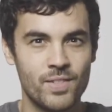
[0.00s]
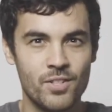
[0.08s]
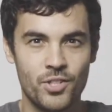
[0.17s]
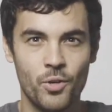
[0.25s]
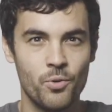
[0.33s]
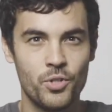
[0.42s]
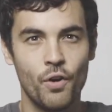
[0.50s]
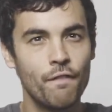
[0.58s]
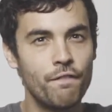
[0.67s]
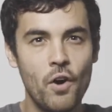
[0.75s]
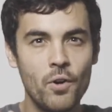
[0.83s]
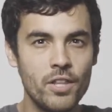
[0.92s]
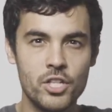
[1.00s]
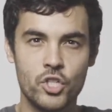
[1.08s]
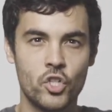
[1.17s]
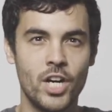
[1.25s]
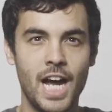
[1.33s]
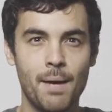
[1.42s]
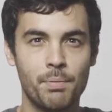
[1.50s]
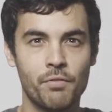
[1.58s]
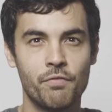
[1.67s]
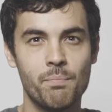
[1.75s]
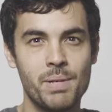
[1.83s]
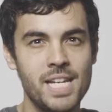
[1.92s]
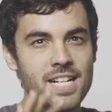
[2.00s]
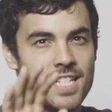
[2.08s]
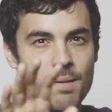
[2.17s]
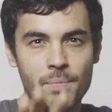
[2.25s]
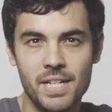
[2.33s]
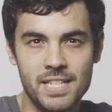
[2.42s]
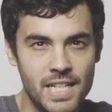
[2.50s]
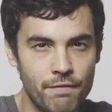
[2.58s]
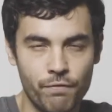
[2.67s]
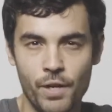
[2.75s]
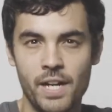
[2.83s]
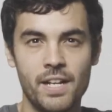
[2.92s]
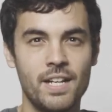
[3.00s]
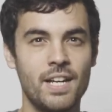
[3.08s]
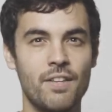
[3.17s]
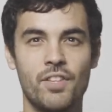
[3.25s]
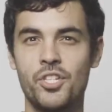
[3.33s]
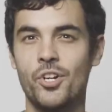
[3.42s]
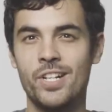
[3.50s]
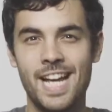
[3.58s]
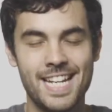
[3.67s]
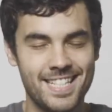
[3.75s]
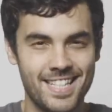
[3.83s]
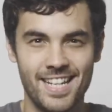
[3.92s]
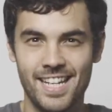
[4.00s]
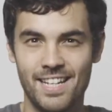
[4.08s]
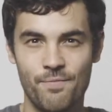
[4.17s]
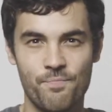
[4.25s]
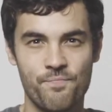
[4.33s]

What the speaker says: So don't fall into this trap of being something different than your destiny.